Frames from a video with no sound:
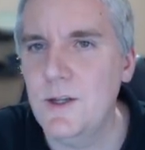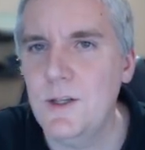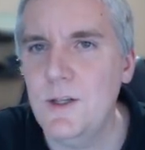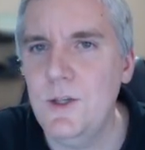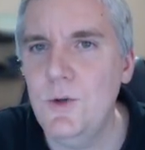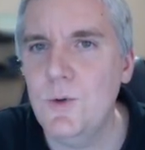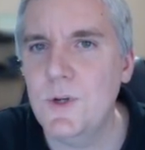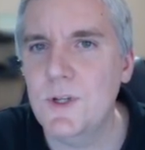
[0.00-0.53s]

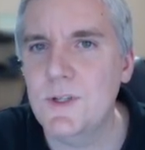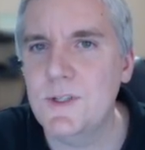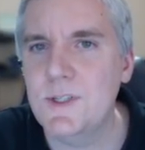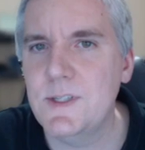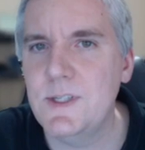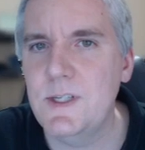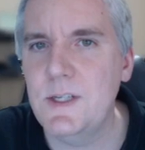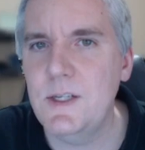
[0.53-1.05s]
you can
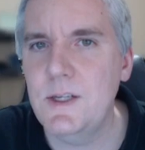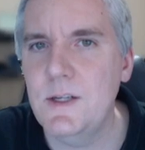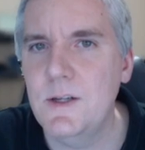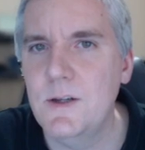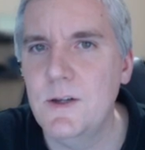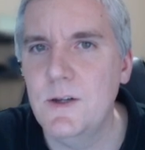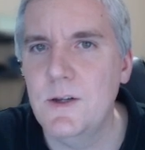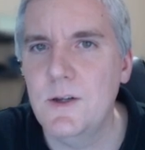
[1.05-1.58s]
see
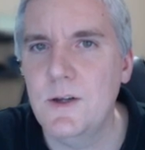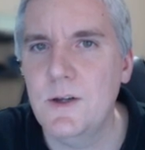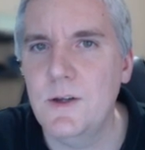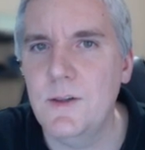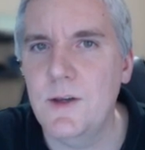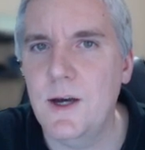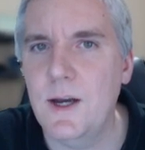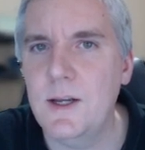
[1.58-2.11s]

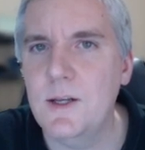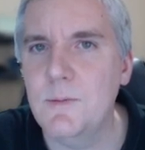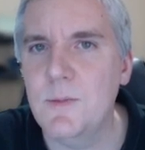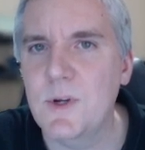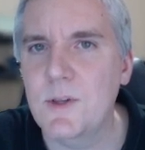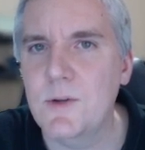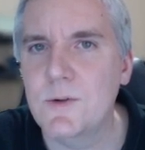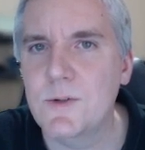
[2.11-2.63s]
the item,
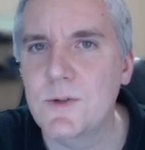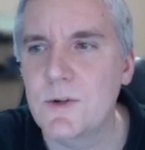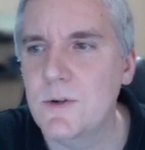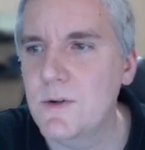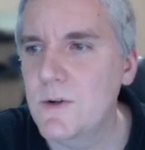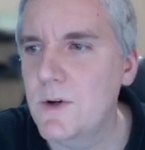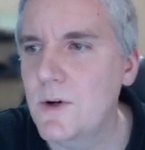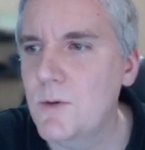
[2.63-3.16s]
like there's
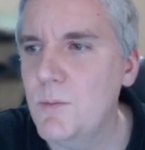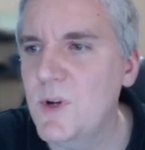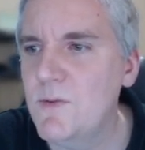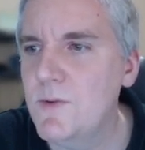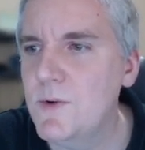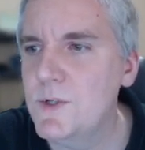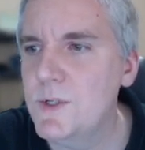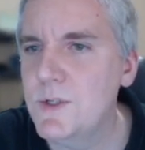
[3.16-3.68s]
our
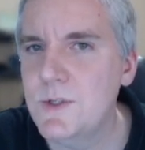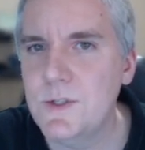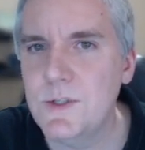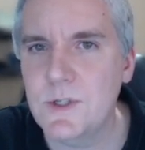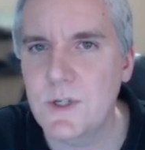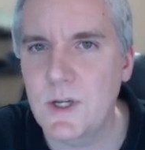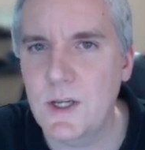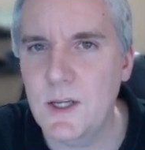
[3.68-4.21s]

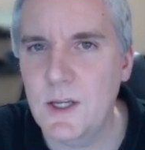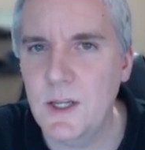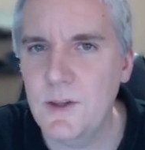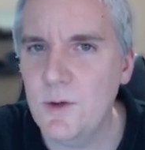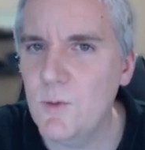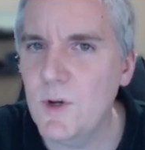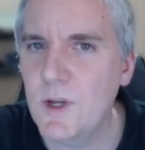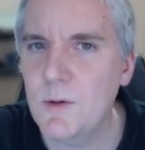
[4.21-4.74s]
beverages, and I
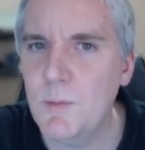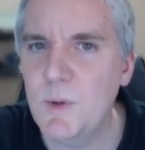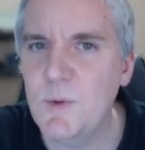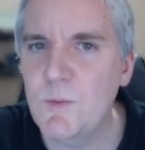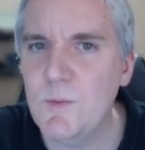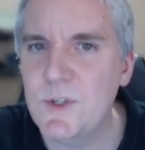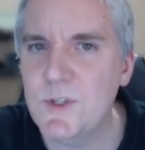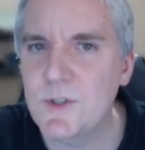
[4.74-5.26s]
think we got to maybe
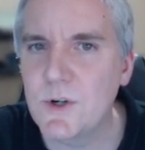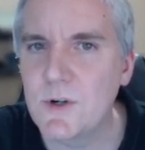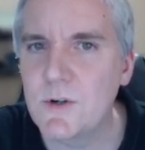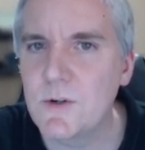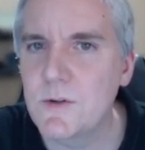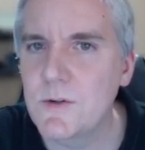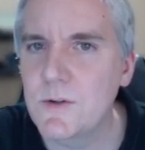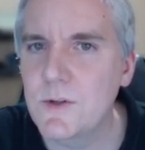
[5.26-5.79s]

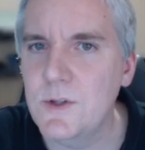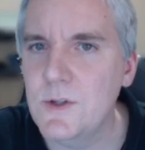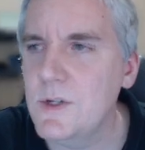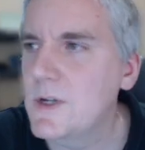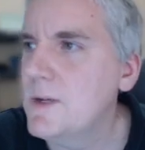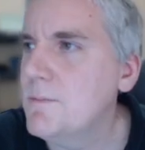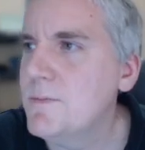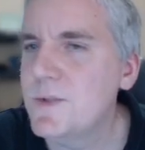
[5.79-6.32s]
restart the
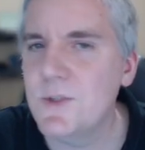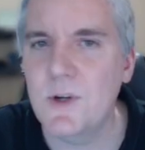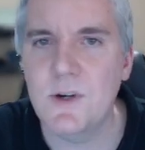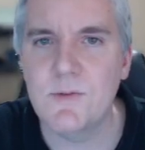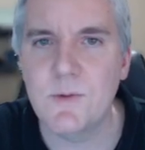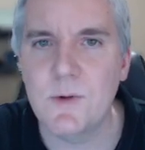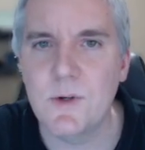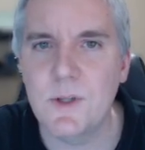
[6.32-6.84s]

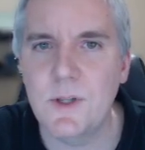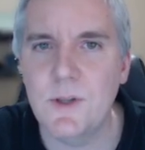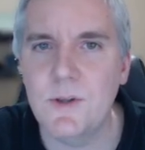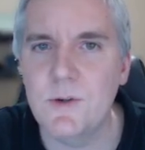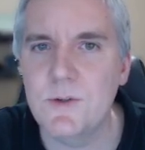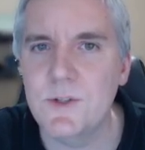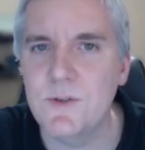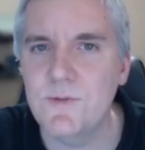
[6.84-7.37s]
software, and then
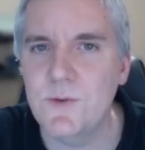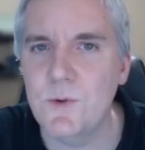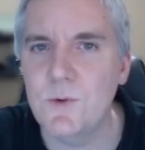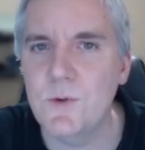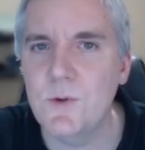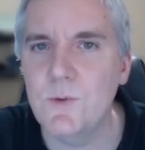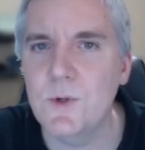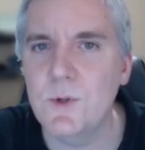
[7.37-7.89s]
there's the
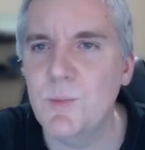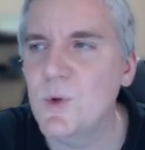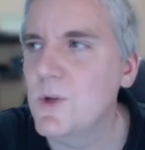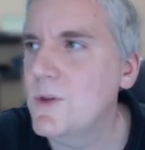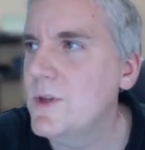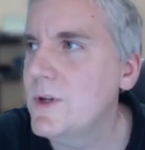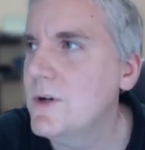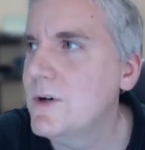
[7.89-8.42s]
food that we put
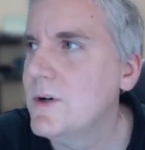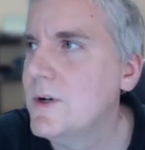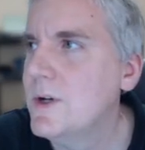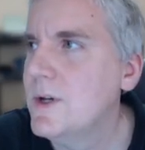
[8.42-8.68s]
in there.